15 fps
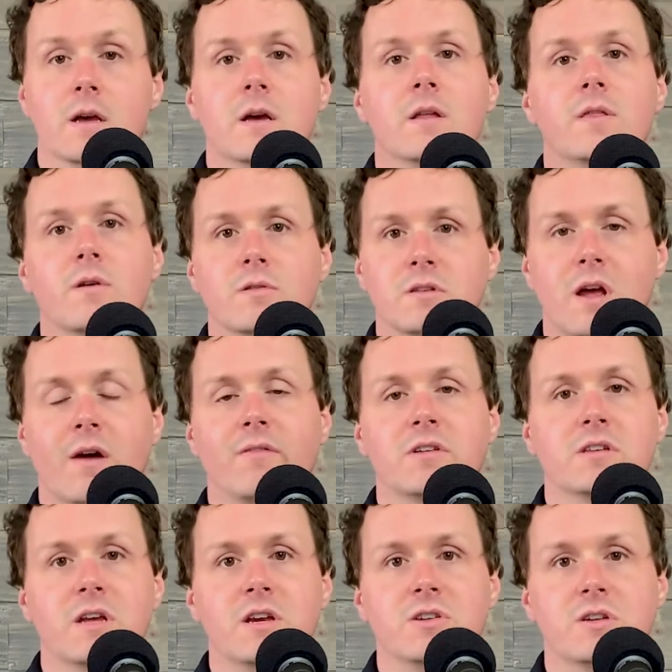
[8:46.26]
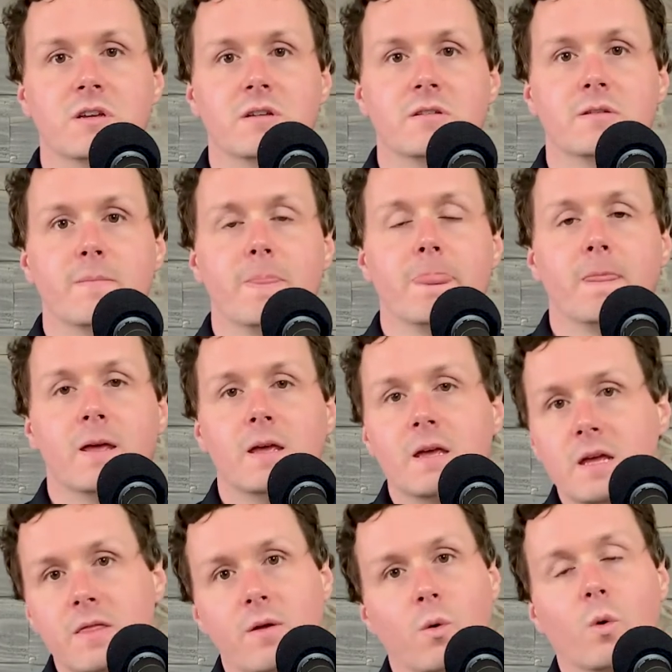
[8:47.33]
those conversations
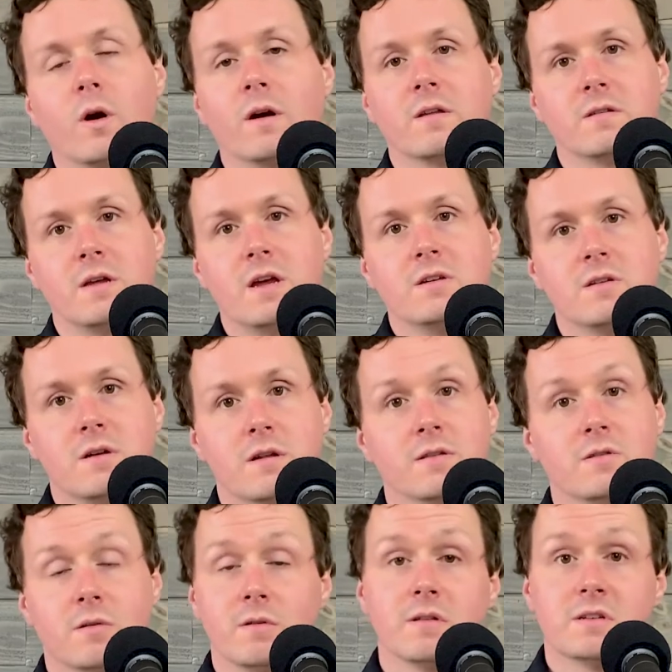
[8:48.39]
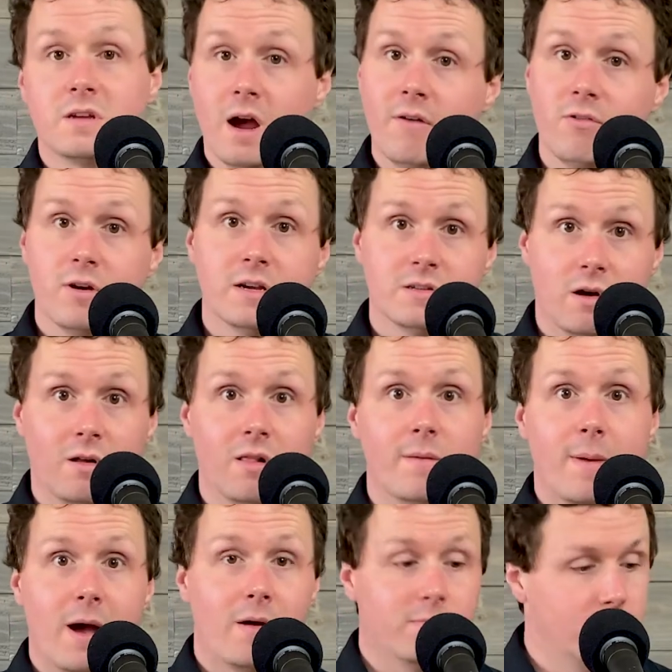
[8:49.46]
in the organization. And so discovery is all
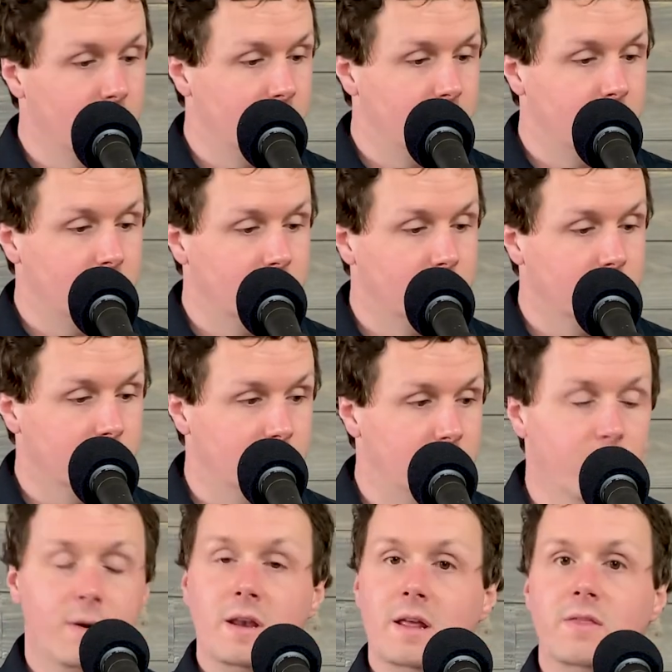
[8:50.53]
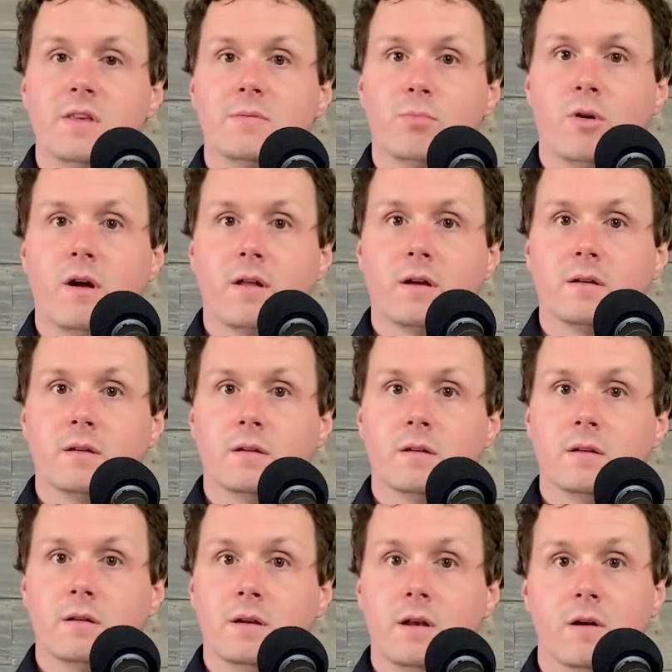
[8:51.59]
about, do we need this product?
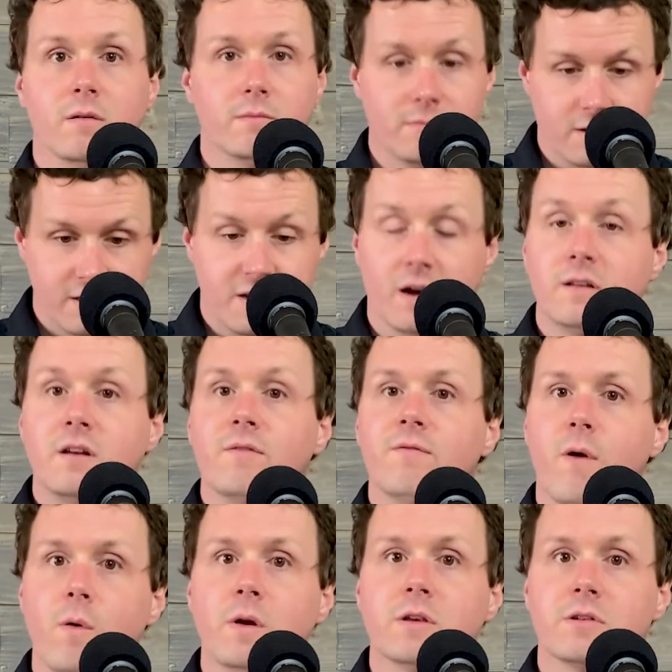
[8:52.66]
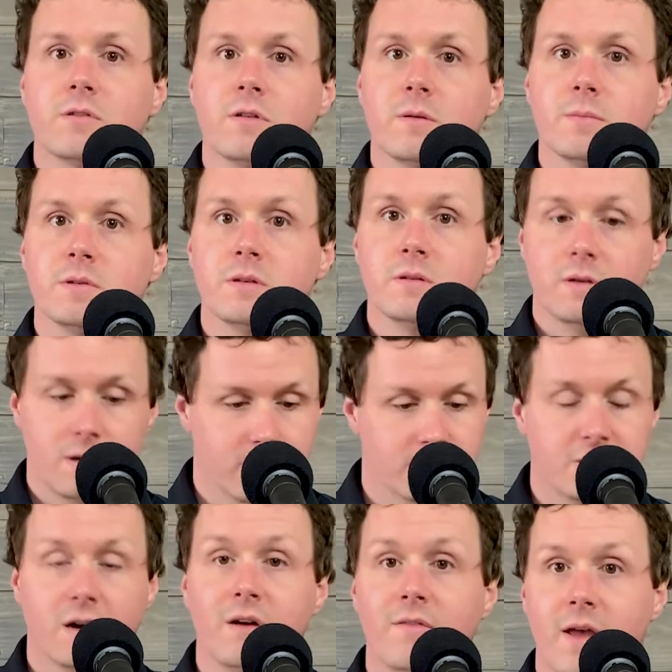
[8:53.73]
Conducting focus groups,
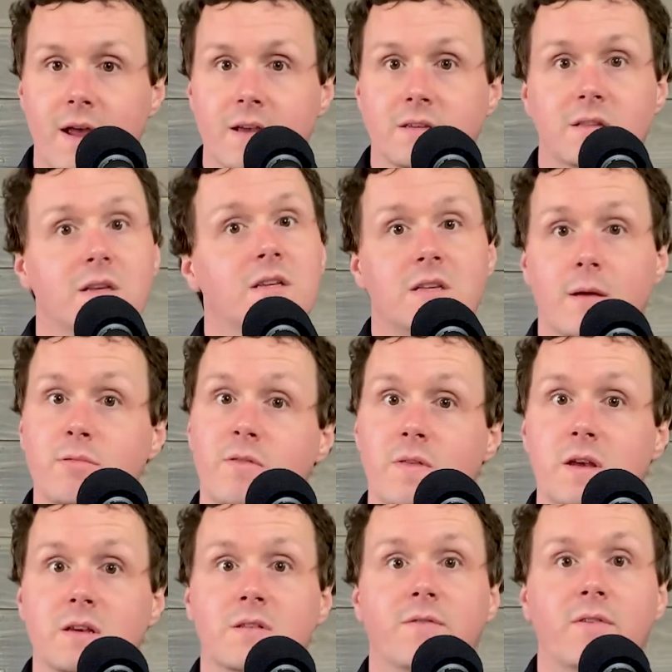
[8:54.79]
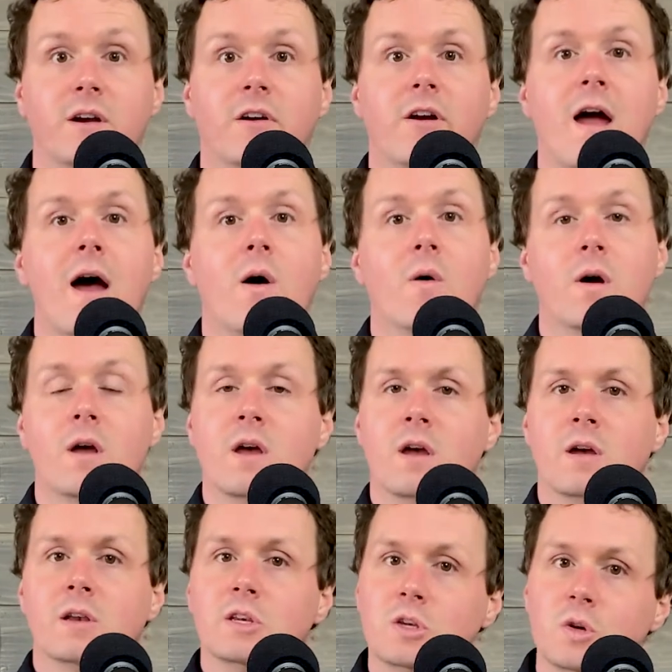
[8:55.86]
surveys, these types of things to figure out,
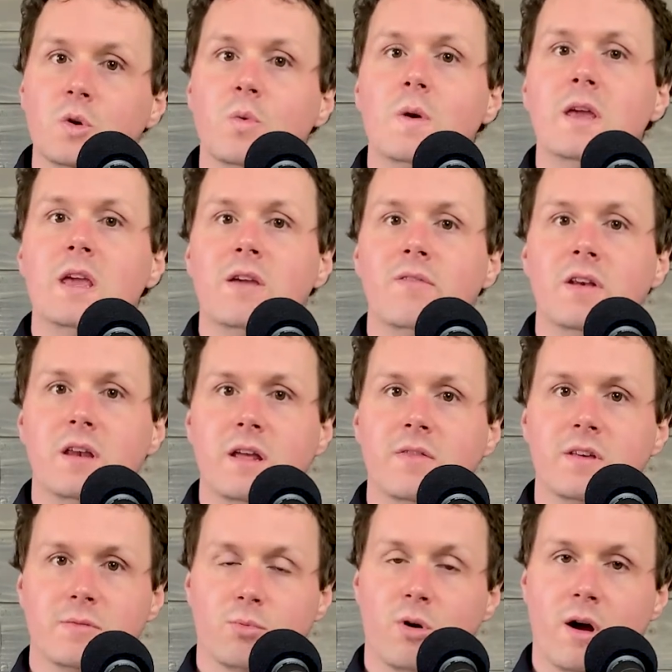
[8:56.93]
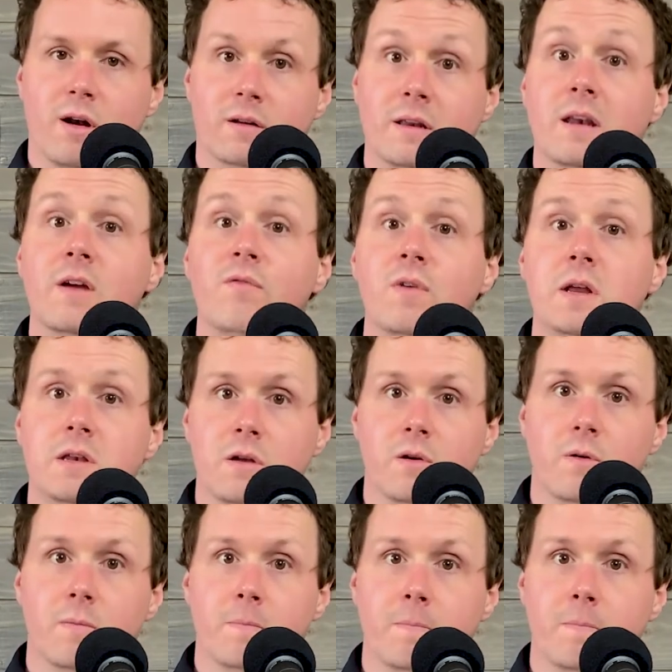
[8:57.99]
do we even need this product? And if we do,